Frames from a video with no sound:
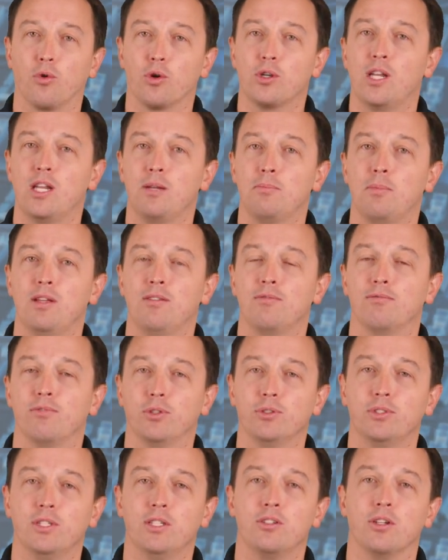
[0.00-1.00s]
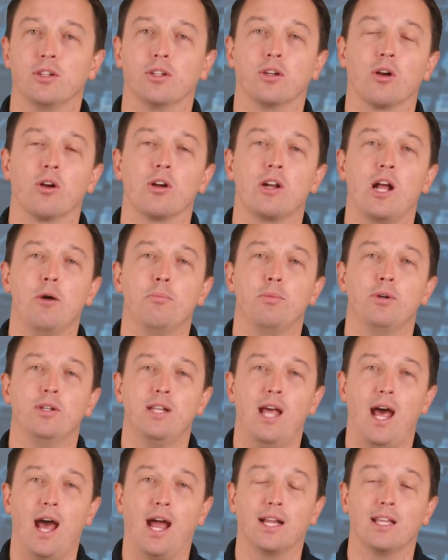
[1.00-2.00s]
14-bit voltage and current output
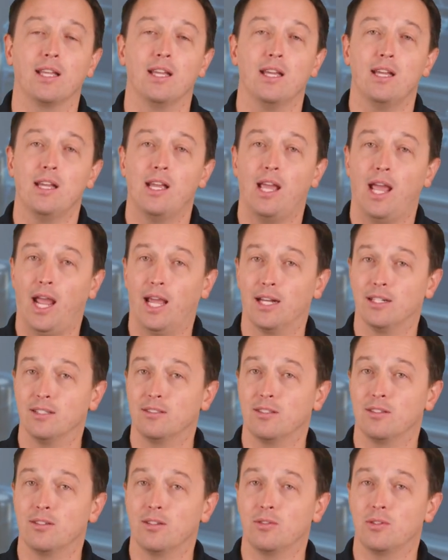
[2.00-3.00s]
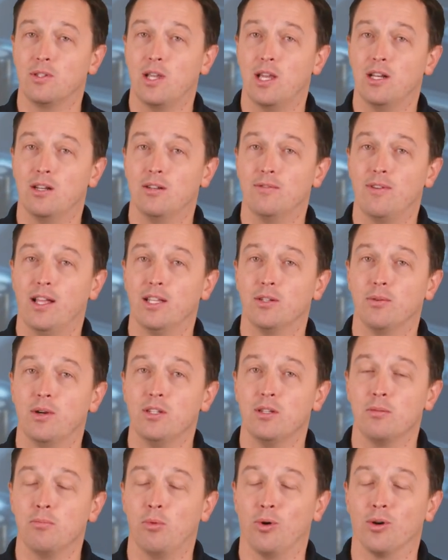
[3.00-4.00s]
DAC and its associated
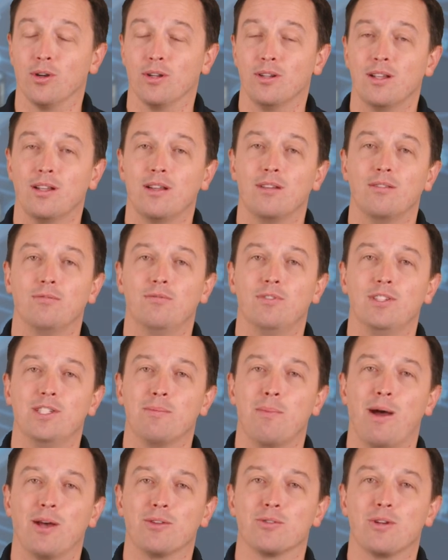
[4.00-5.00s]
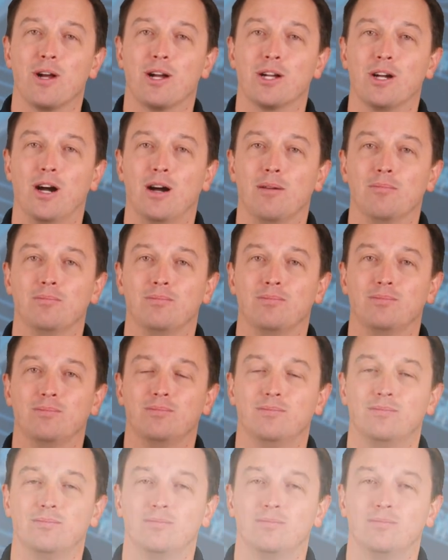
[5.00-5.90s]
evaluation board, visit Mouser.com.